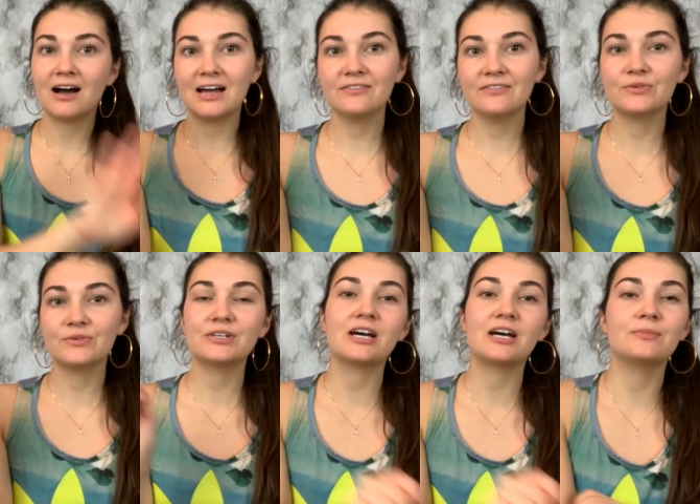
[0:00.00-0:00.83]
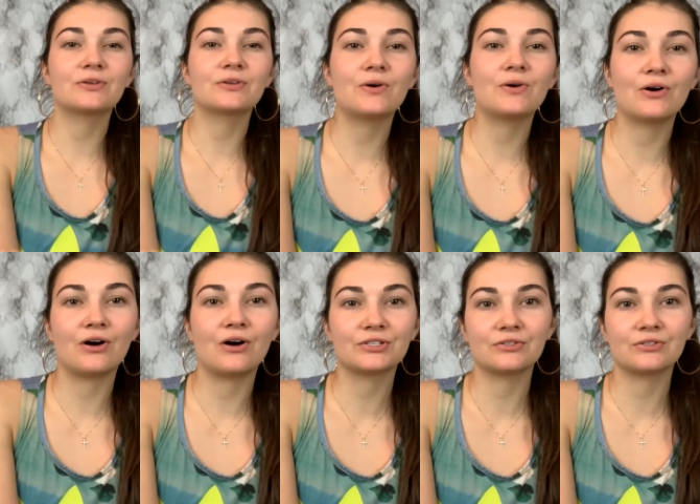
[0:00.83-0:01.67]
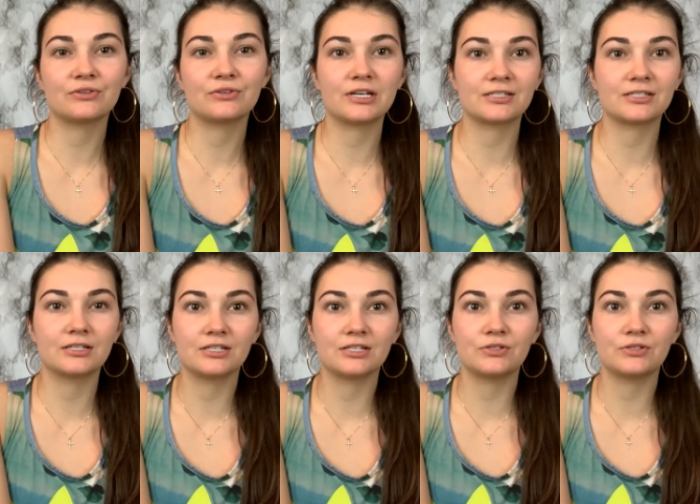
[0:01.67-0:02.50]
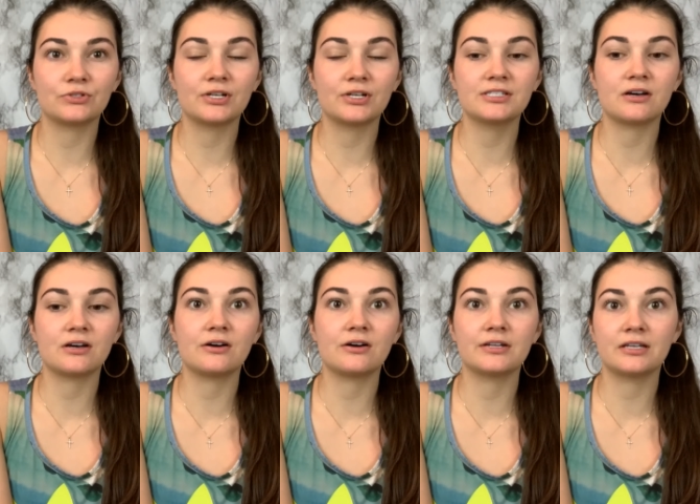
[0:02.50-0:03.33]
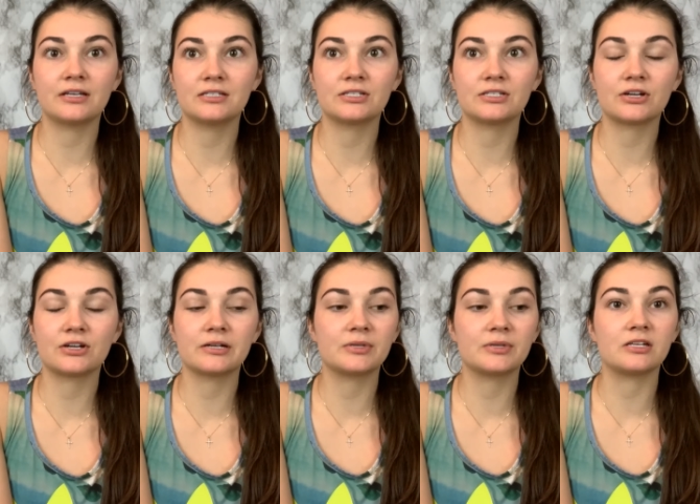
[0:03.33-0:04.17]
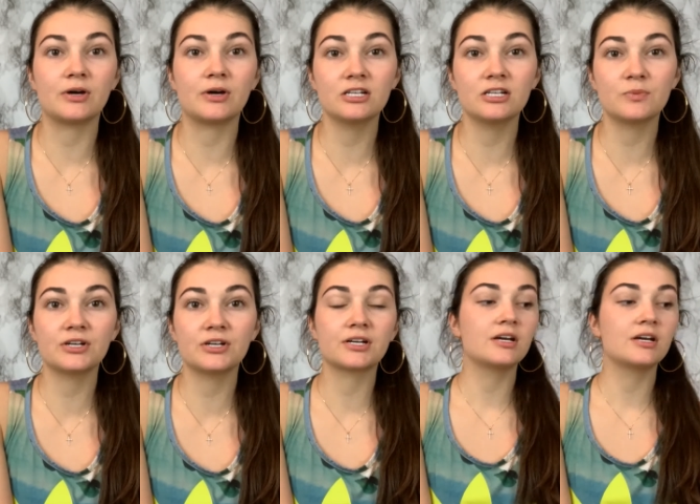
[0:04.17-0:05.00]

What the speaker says: Hi everyone, I'm Nicole, also known as Continualtrends on Instagram and Poshmark.